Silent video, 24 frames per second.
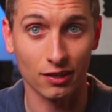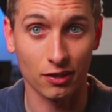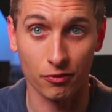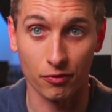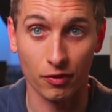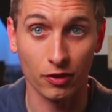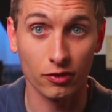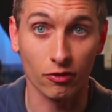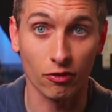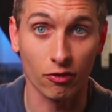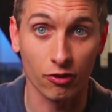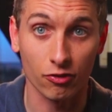
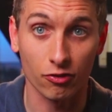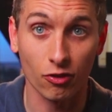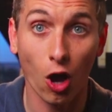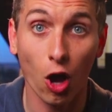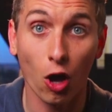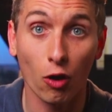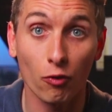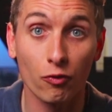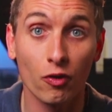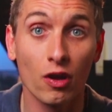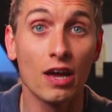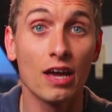DaVinci
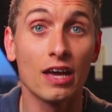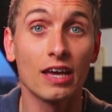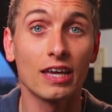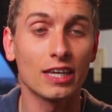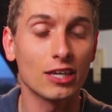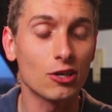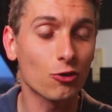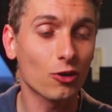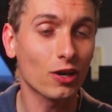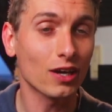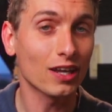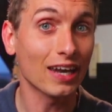Resolve,
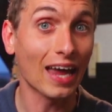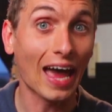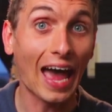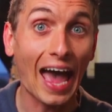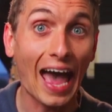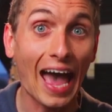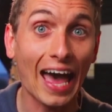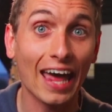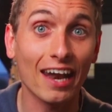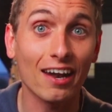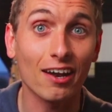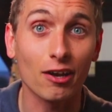you can
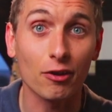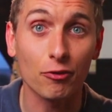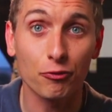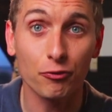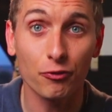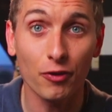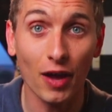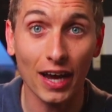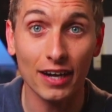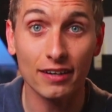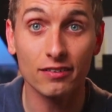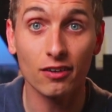add an
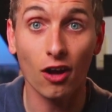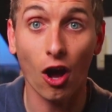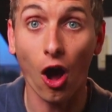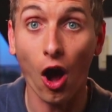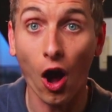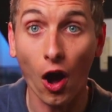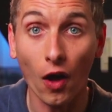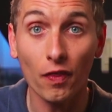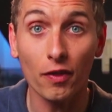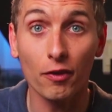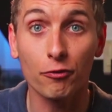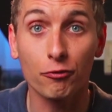effect
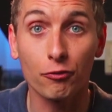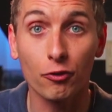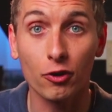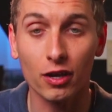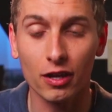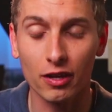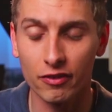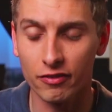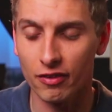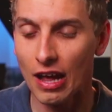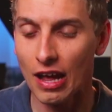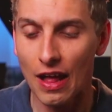on the
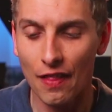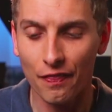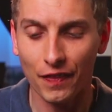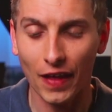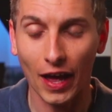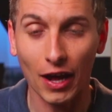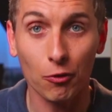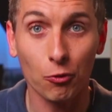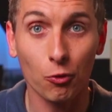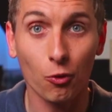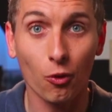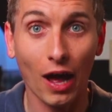footage
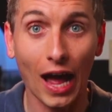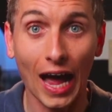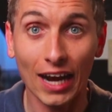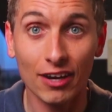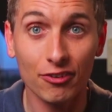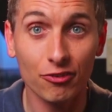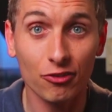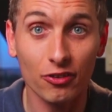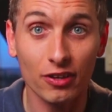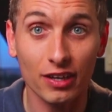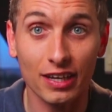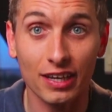that will
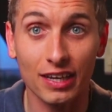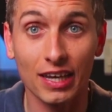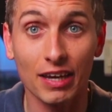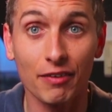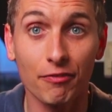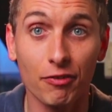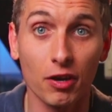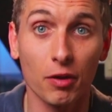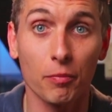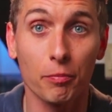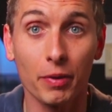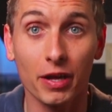actually give
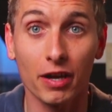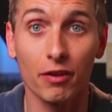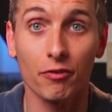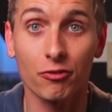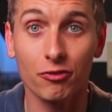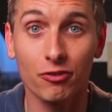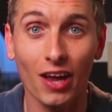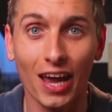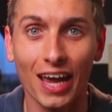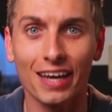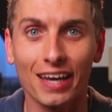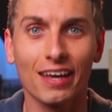it a bit of
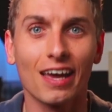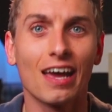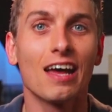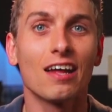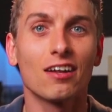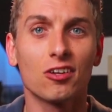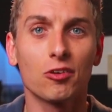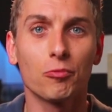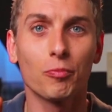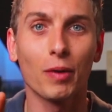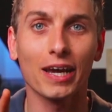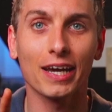shake
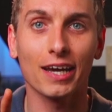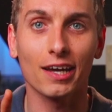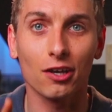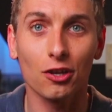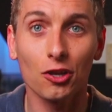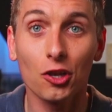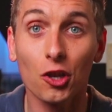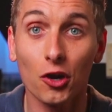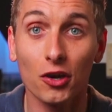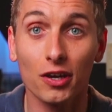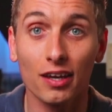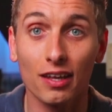to make it
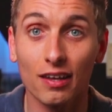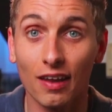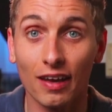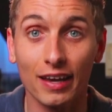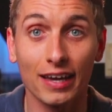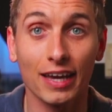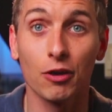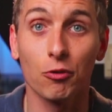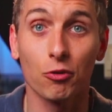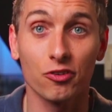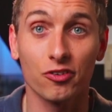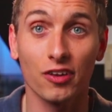look like
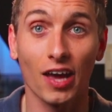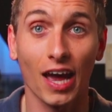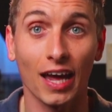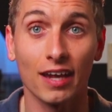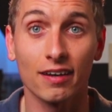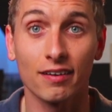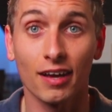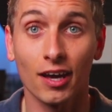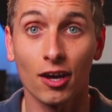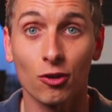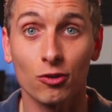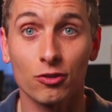it was
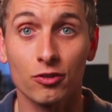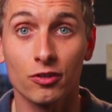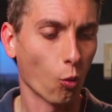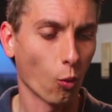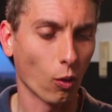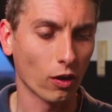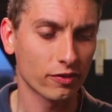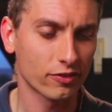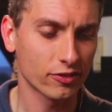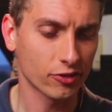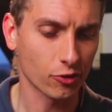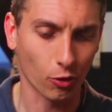handheld.
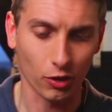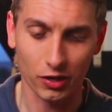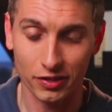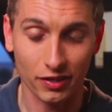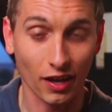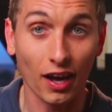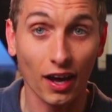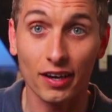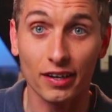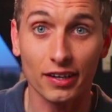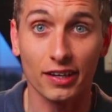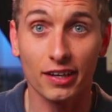Once you are
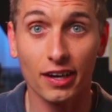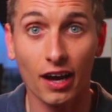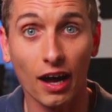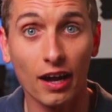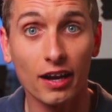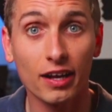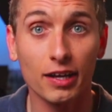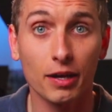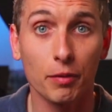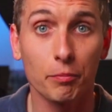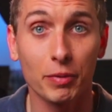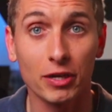done
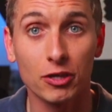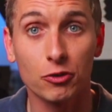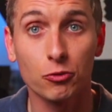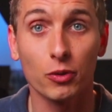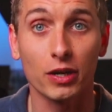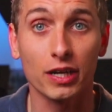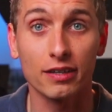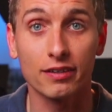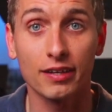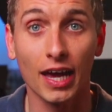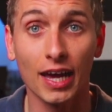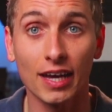cutting
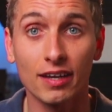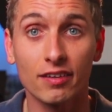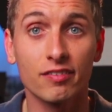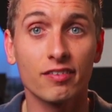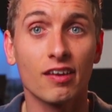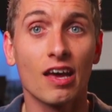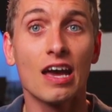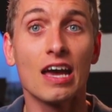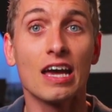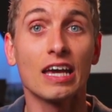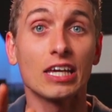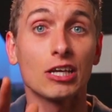between takes,
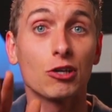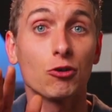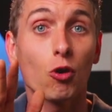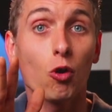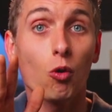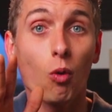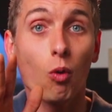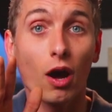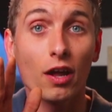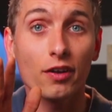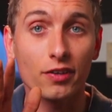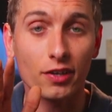you will
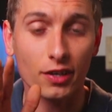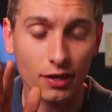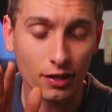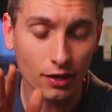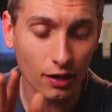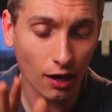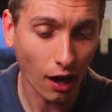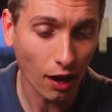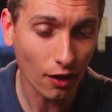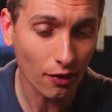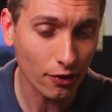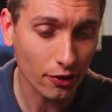want to
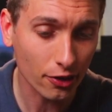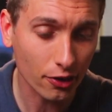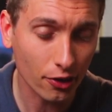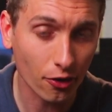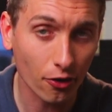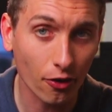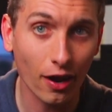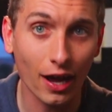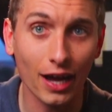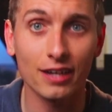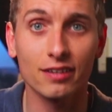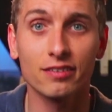color
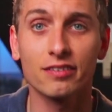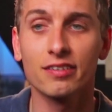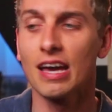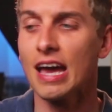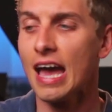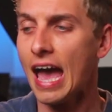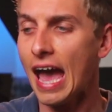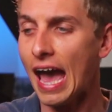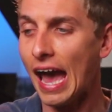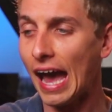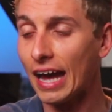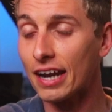correct
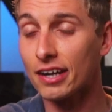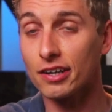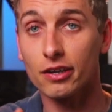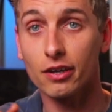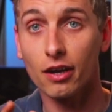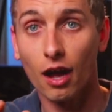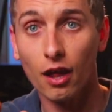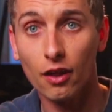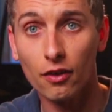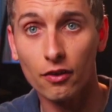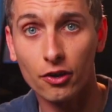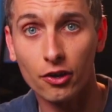and
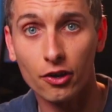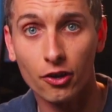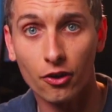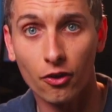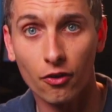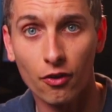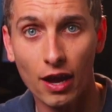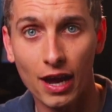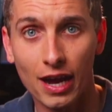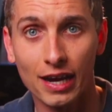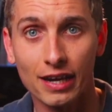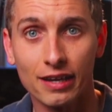color
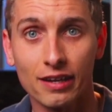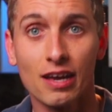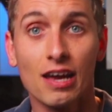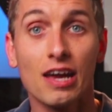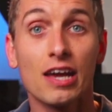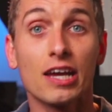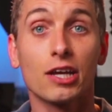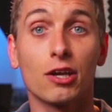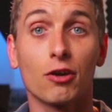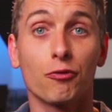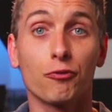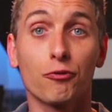grade
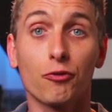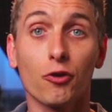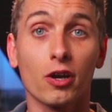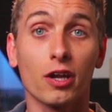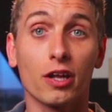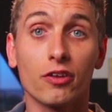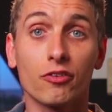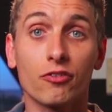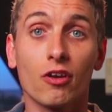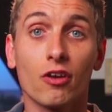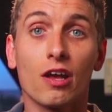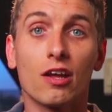your
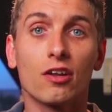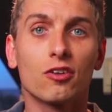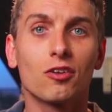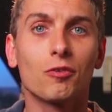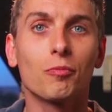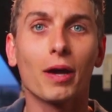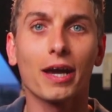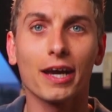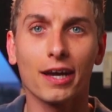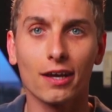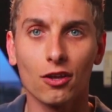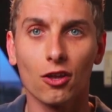footage to
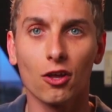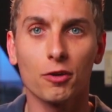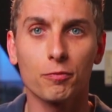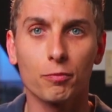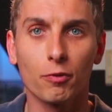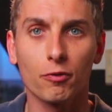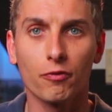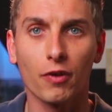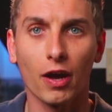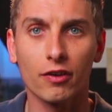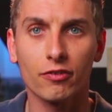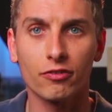make it look
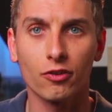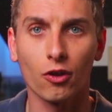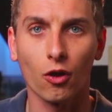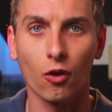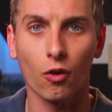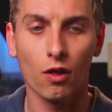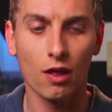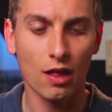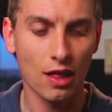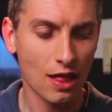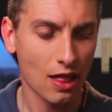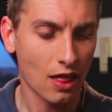
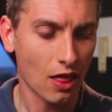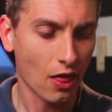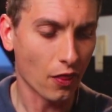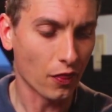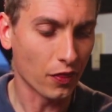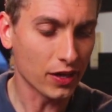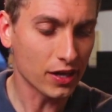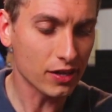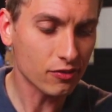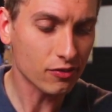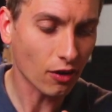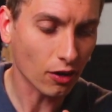professional.
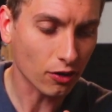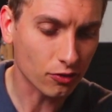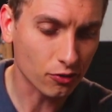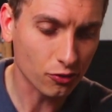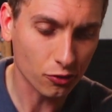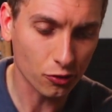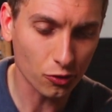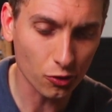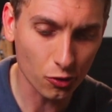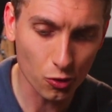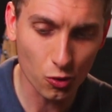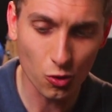These are
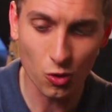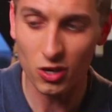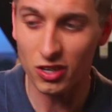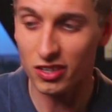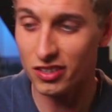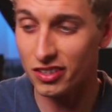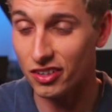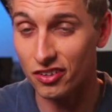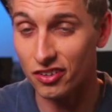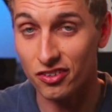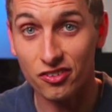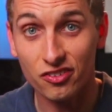two
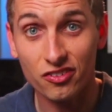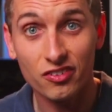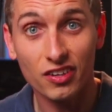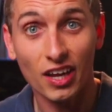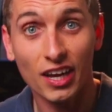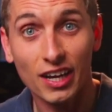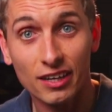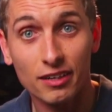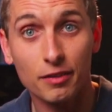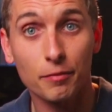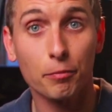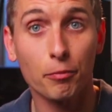
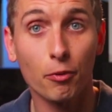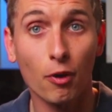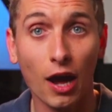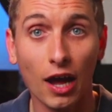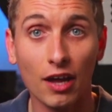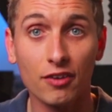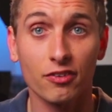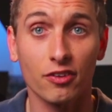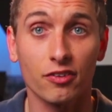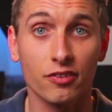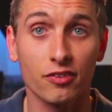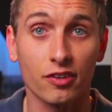distinct
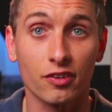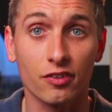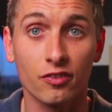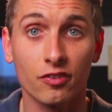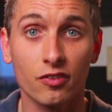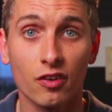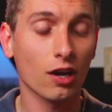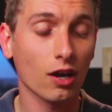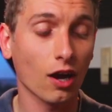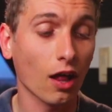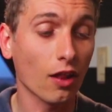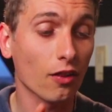processes.
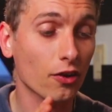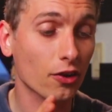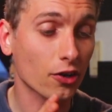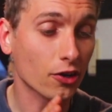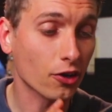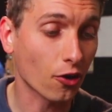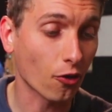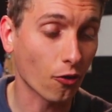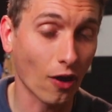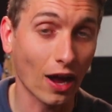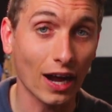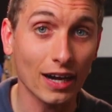Color
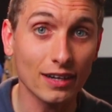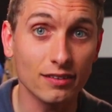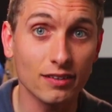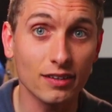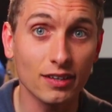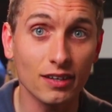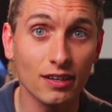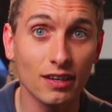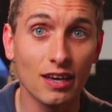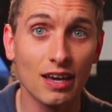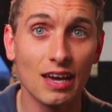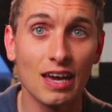
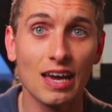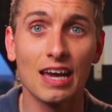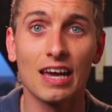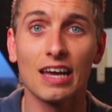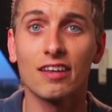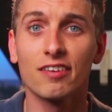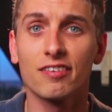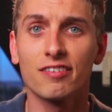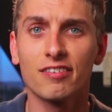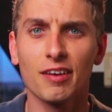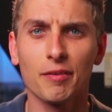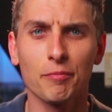correcting
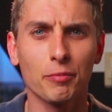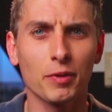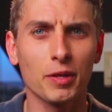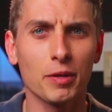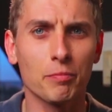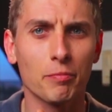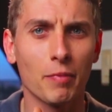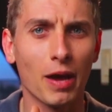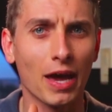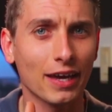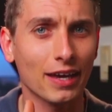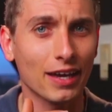is simply
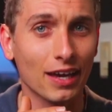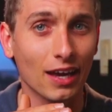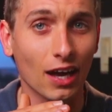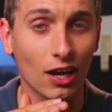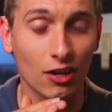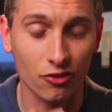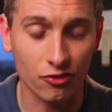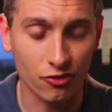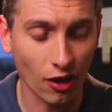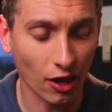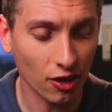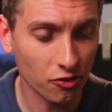making
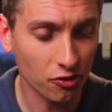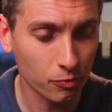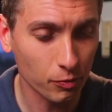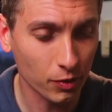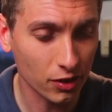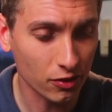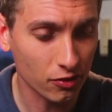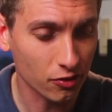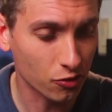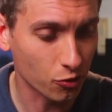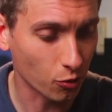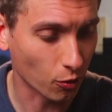adjustments to